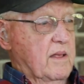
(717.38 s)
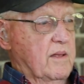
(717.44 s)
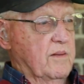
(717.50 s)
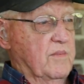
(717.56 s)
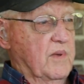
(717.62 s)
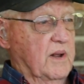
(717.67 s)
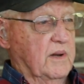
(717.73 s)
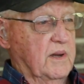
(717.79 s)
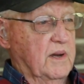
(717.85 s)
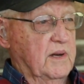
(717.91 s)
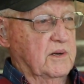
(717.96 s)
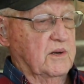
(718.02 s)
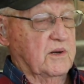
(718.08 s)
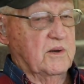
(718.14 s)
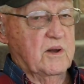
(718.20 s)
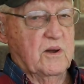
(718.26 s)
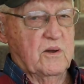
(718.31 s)
But
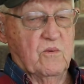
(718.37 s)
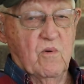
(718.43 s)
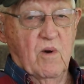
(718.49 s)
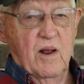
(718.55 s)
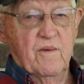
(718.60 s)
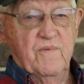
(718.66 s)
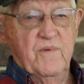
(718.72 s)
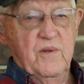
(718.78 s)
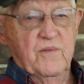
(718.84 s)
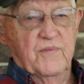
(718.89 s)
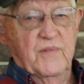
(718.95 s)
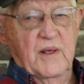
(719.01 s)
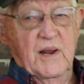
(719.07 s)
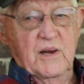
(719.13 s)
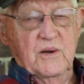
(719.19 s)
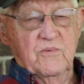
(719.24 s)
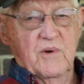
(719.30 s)
there's quite a few
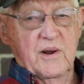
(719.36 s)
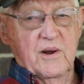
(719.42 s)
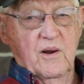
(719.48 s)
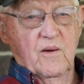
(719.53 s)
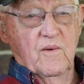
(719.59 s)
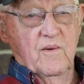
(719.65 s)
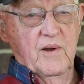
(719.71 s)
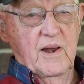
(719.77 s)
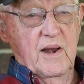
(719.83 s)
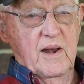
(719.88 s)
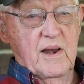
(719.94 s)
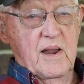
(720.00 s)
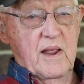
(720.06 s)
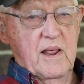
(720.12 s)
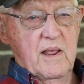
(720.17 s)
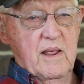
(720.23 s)
things went on in